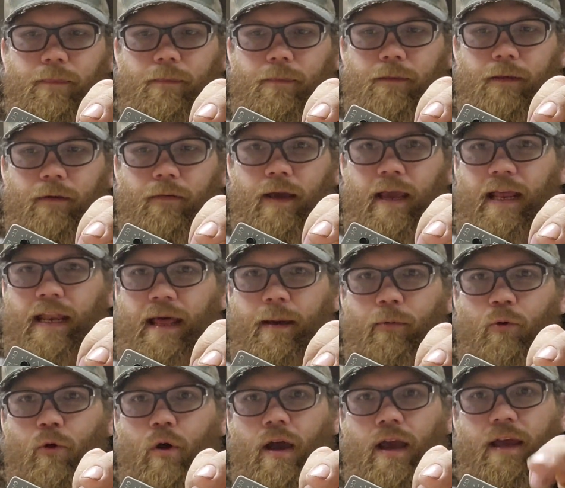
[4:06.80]
You know, 8
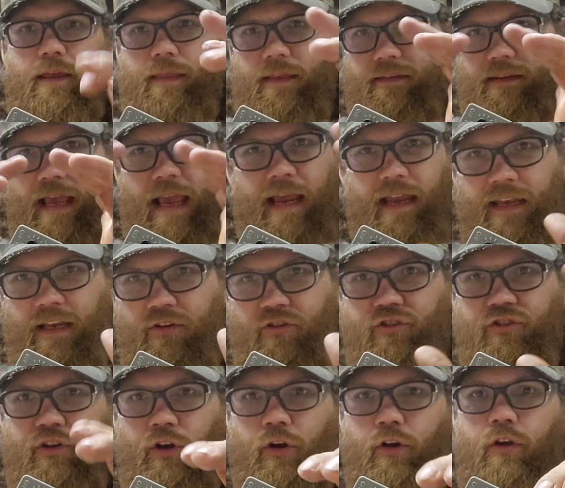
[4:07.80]
MOA, that's an 8-inch
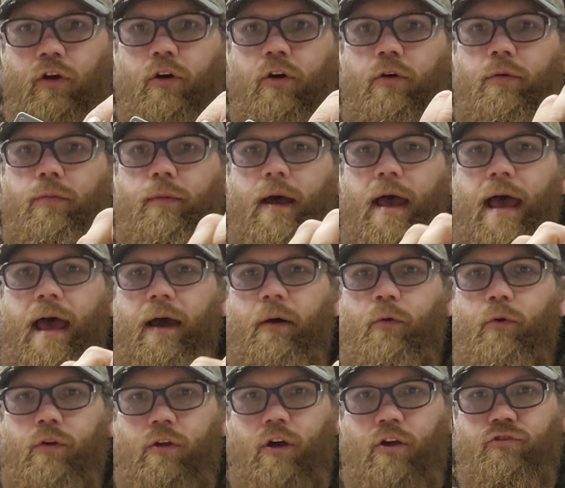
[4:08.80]
circle at
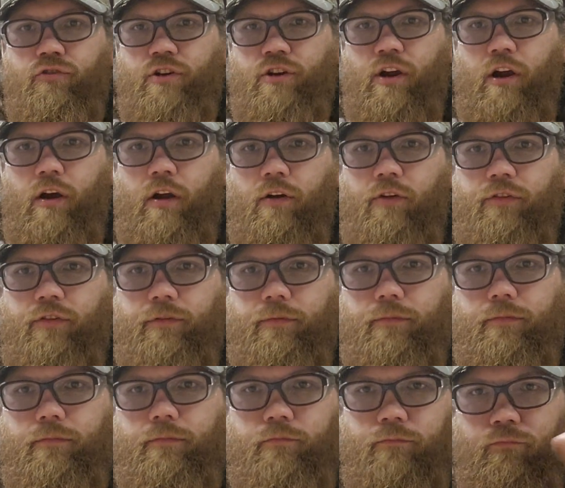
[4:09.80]
100 yards,
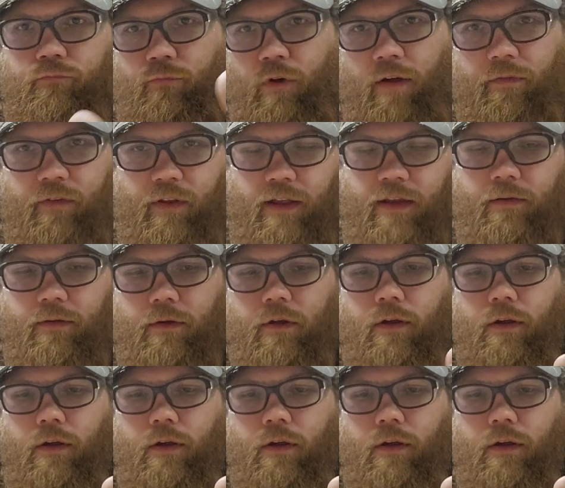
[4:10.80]
roughly.